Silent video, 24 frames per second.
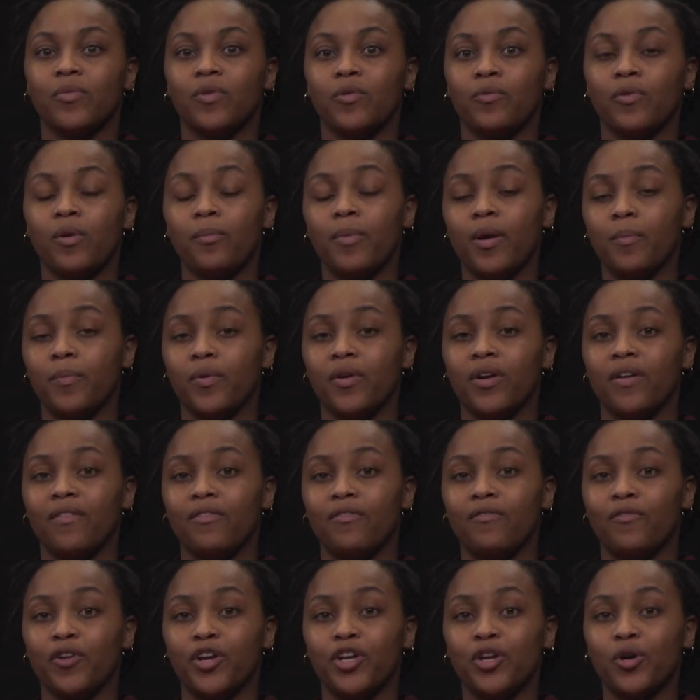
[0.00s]
Remember,
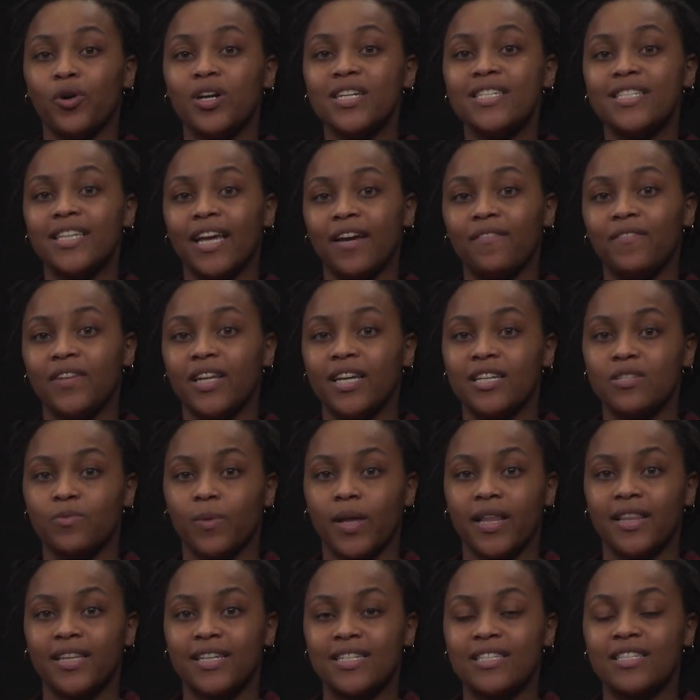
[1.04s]
for your safety as well
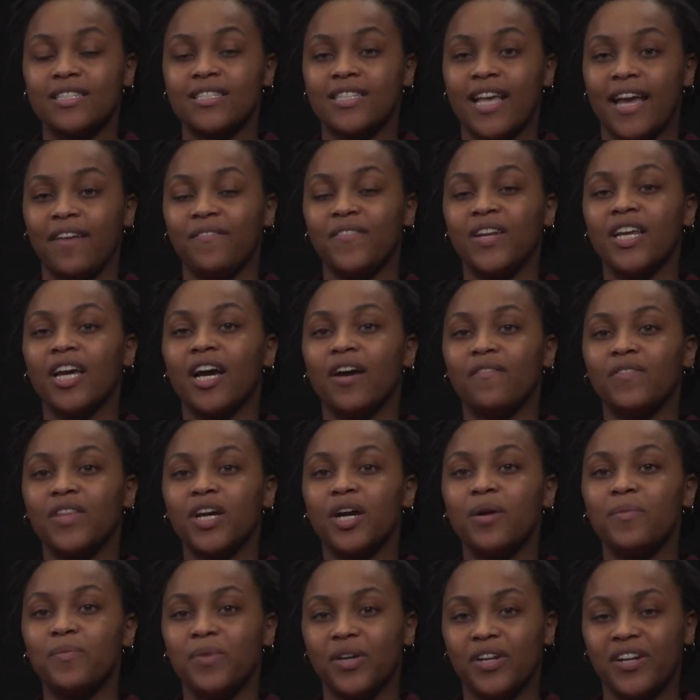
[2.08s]
as the safety of the
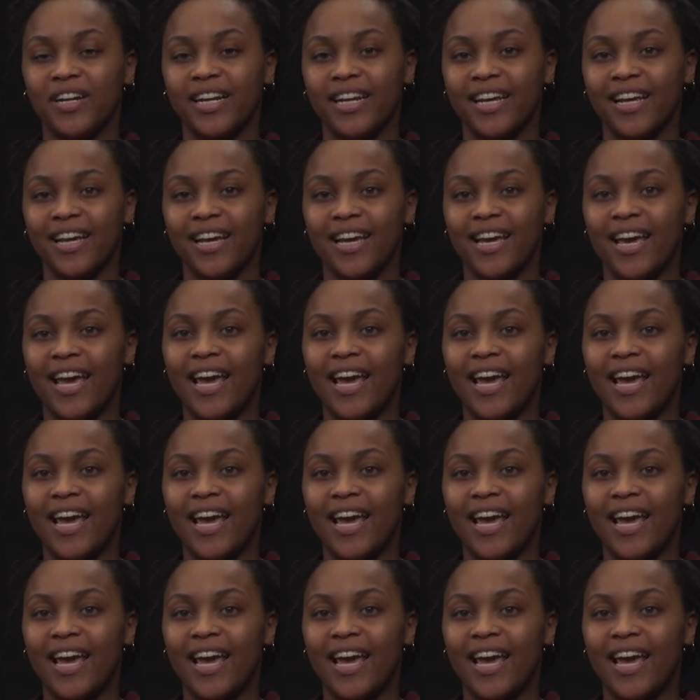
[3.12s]
community,